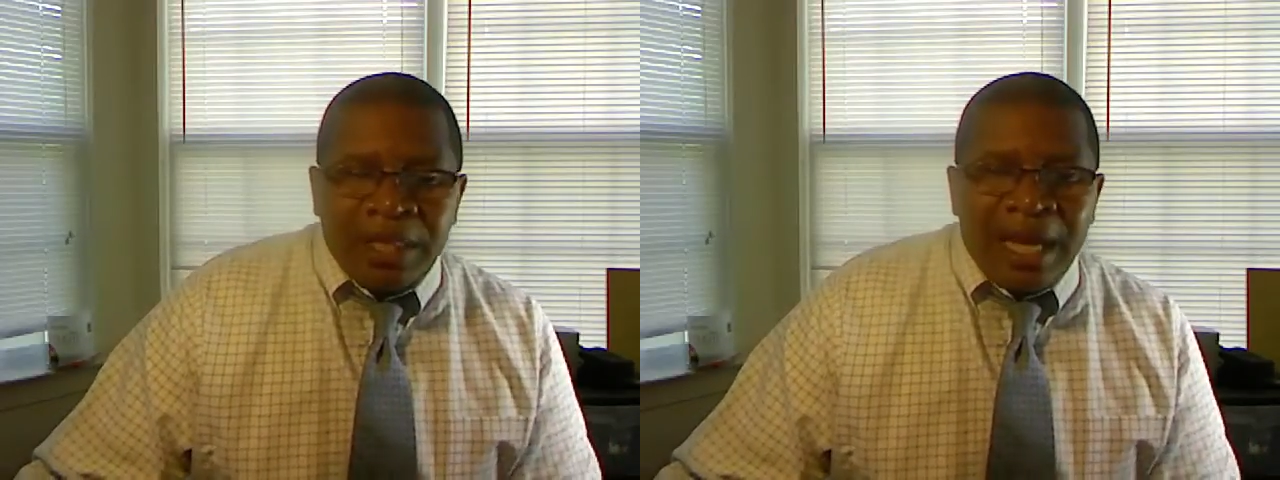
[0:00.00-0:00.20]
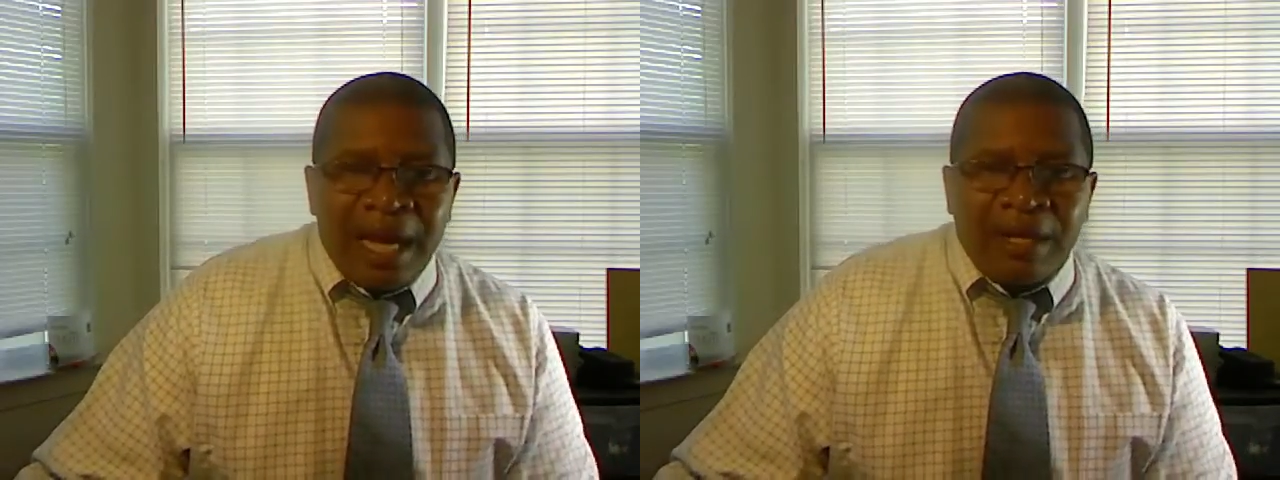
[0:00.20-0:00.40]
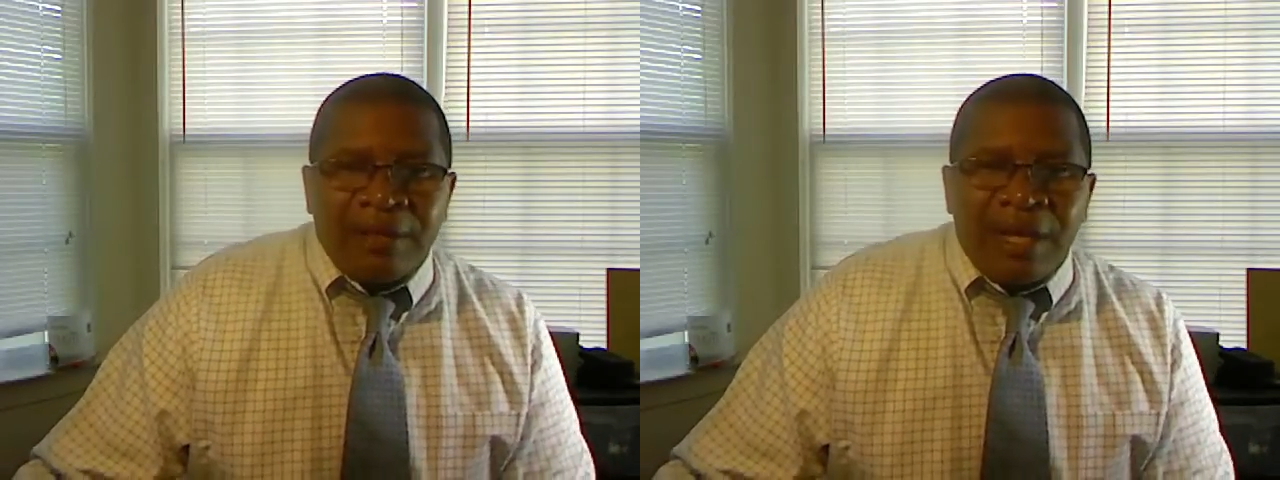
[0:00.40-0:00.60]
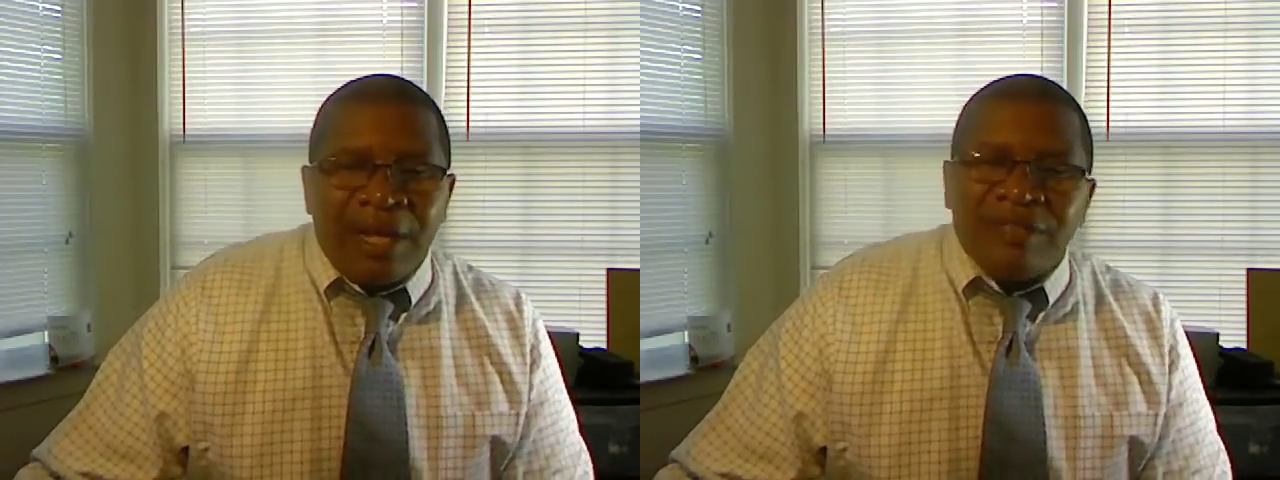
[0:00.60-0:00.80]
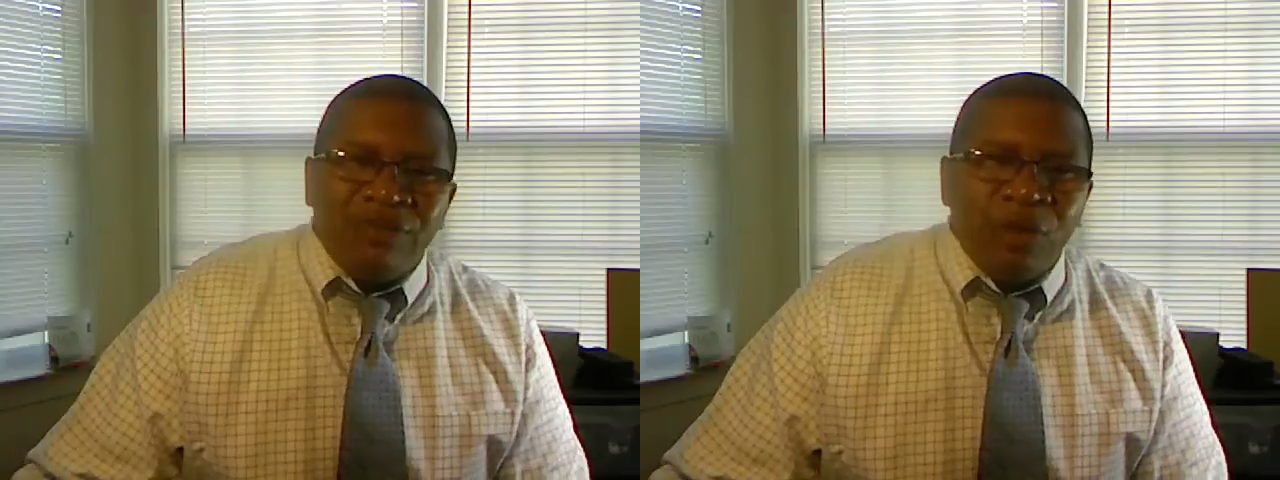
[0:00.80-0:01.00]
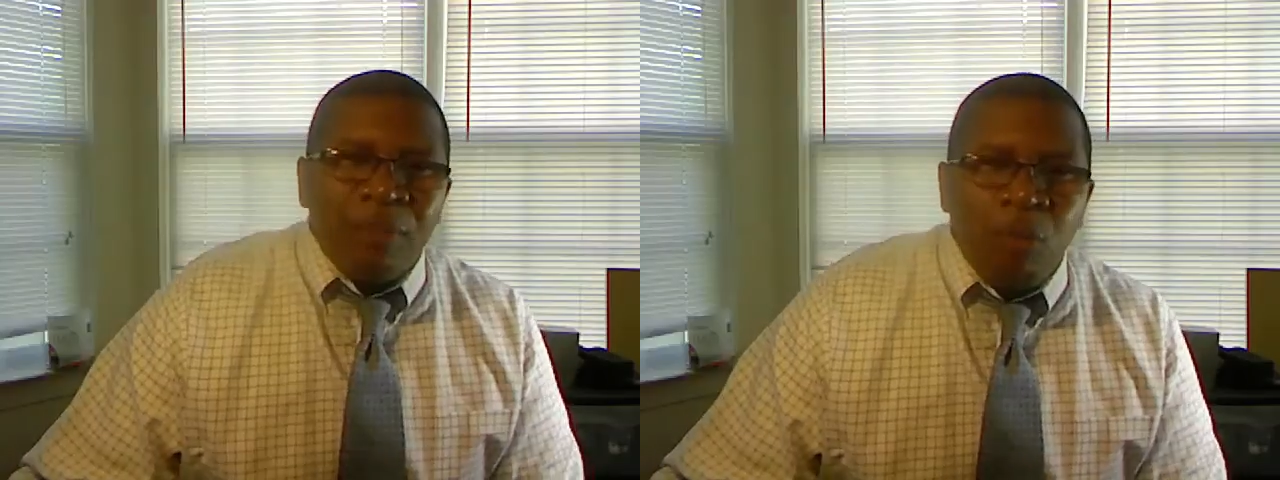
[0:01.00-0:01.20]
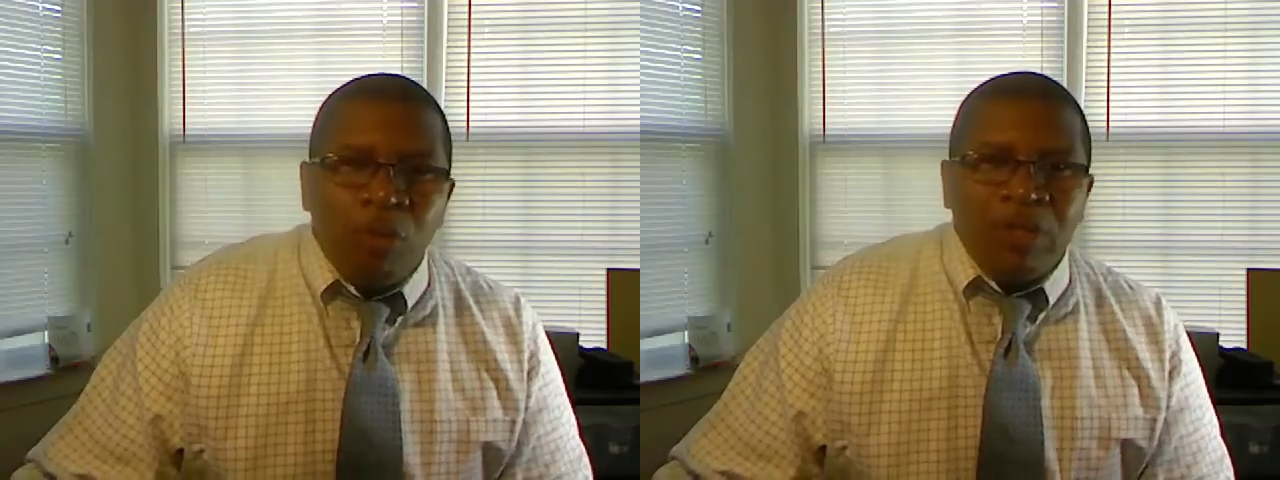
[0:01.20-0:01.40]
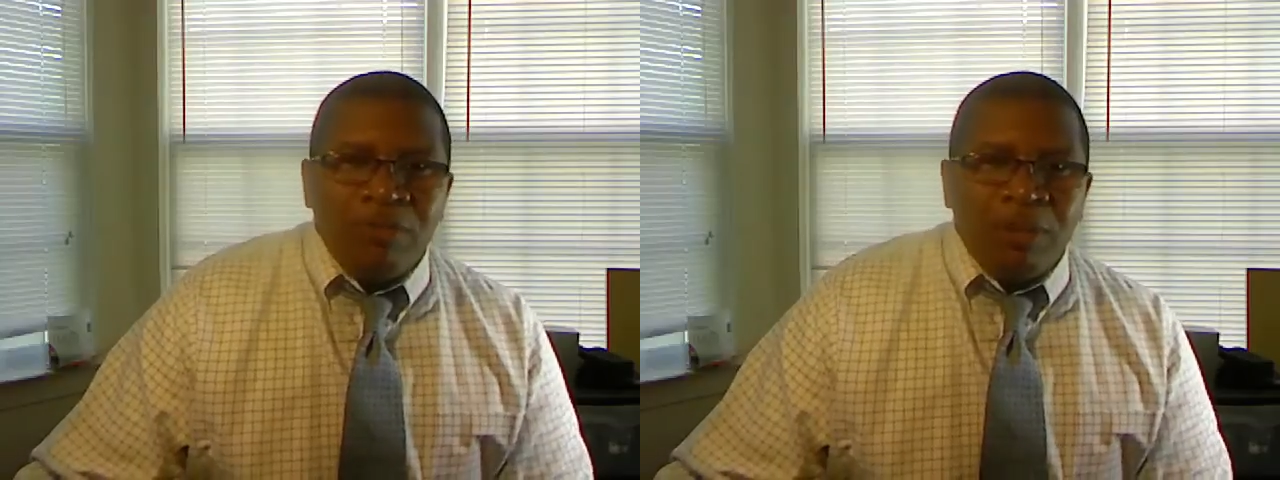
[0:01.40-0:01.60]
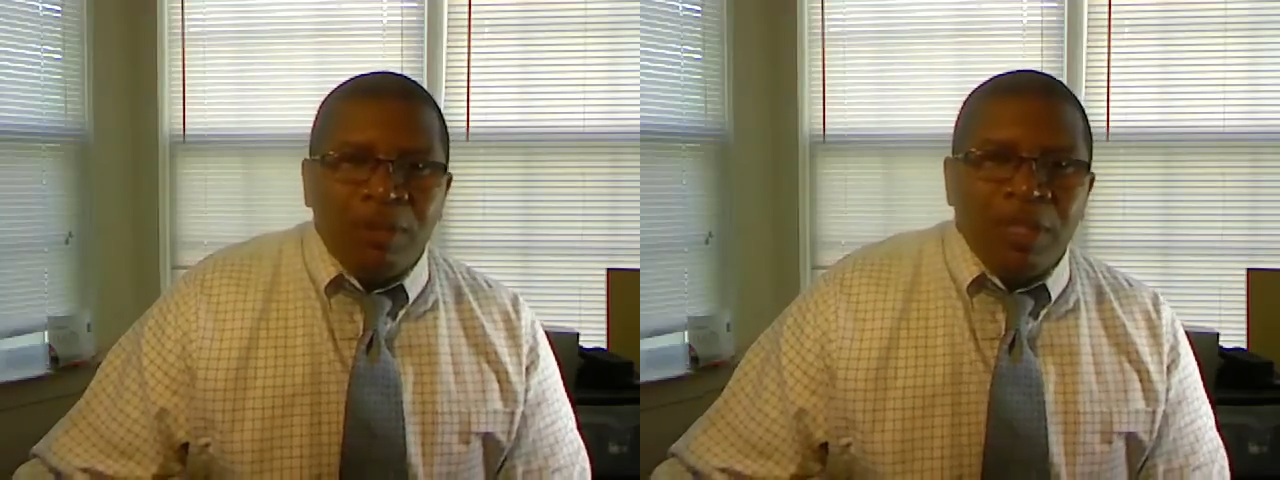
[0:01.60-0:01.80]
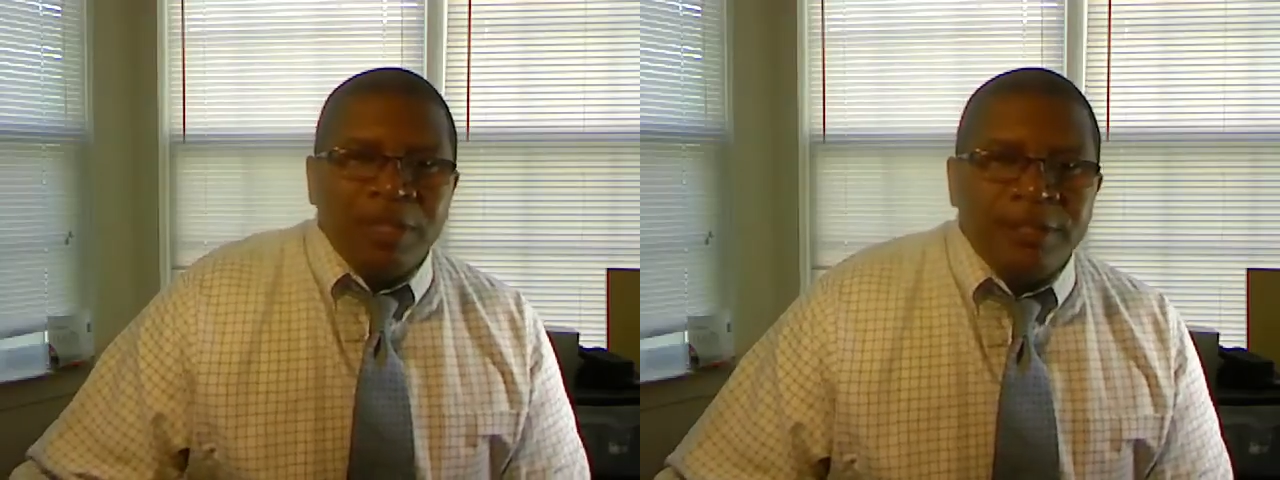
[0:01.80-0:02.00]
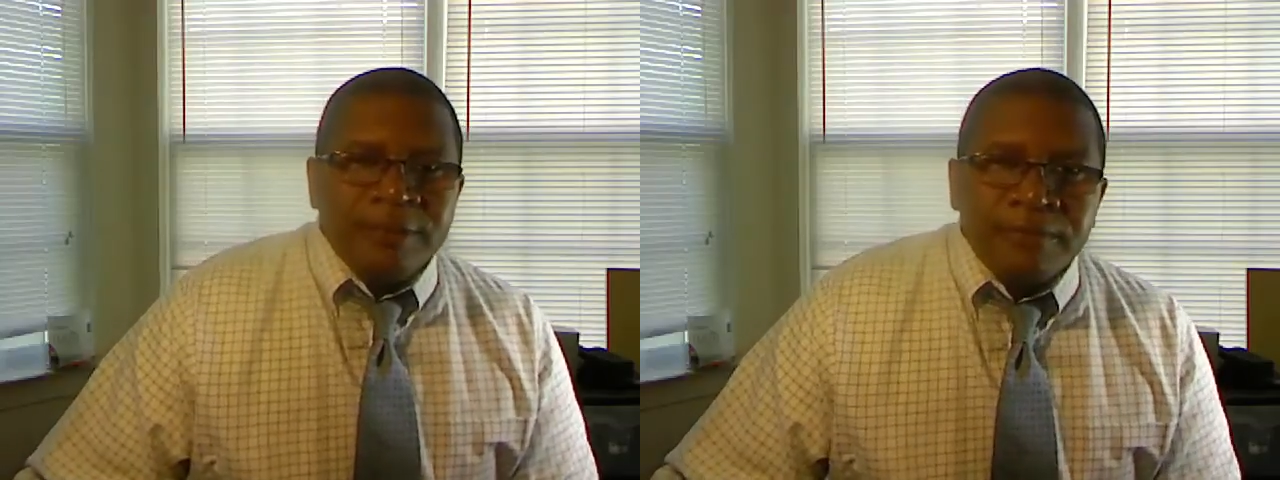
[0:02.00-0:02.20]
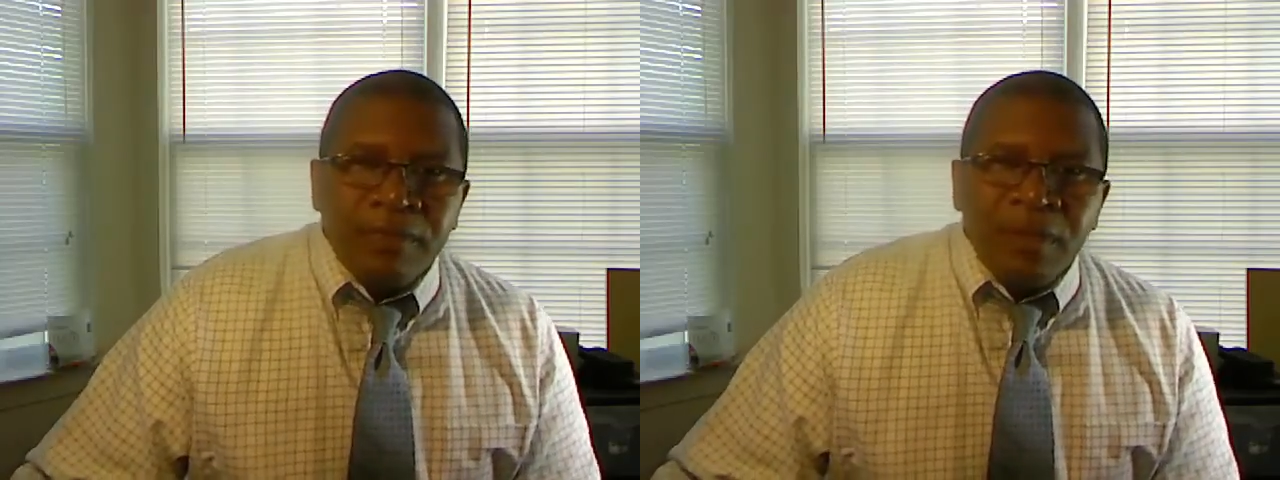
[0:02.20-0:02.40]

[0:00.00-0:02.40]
Now that's very important to me, because